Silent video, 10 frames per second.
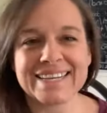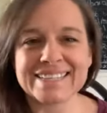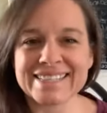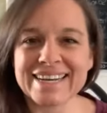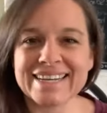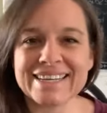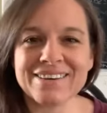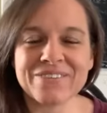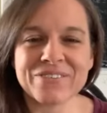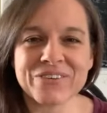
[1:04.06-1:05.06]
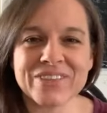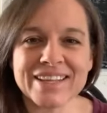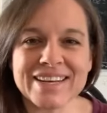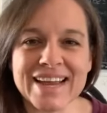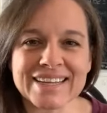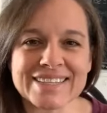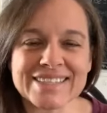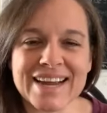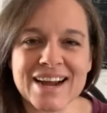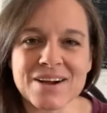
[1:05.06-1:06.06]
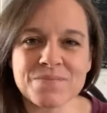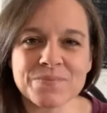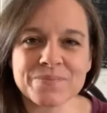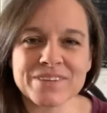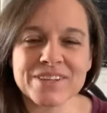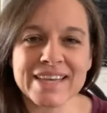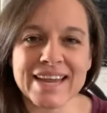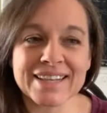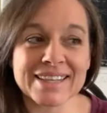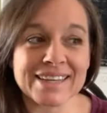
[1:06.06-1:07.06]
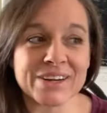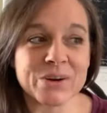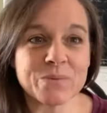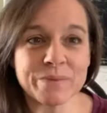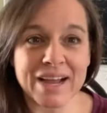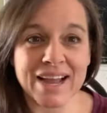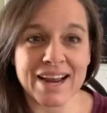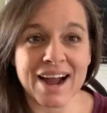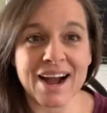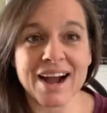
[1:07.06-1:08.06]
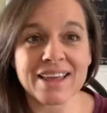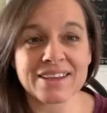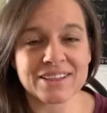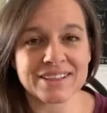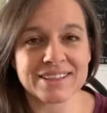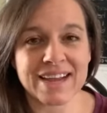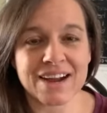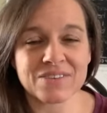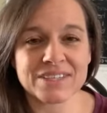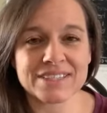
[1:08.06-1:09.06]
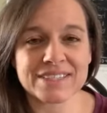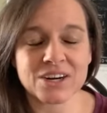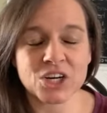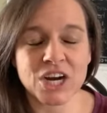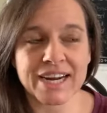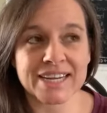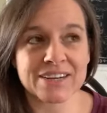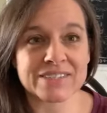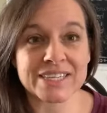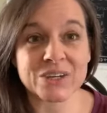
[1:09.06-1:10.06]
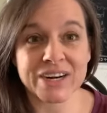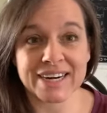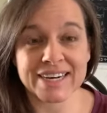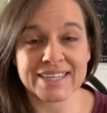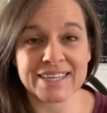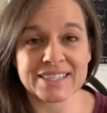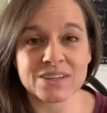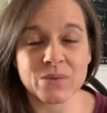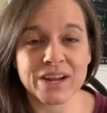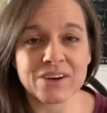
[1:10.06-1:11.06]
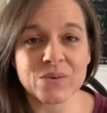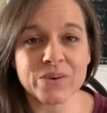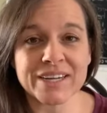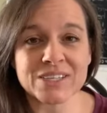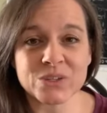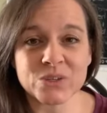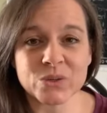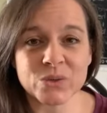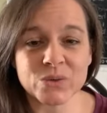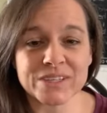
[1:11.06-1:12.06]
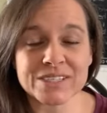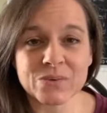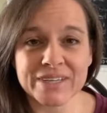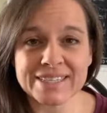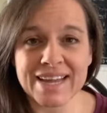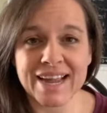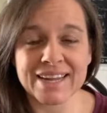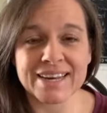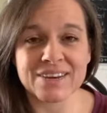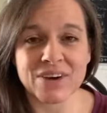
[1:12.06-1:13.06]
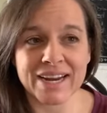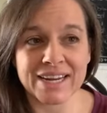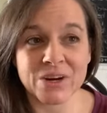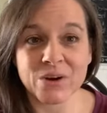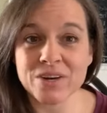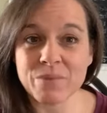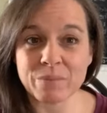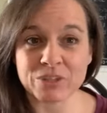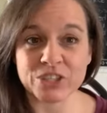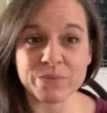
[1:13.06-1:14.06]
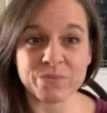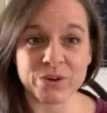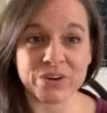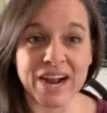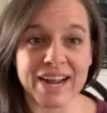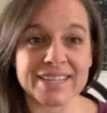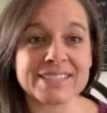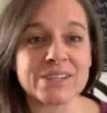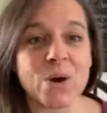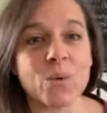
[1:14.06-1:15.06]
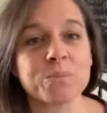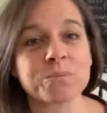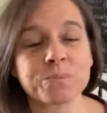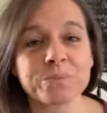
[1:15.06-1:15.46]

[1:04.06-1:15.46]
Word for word: slated for the next, um, till the end of the year, but I thought that that was, her idea was a great idea. So we are going to squeeze that in right here in membership membership for you guys. So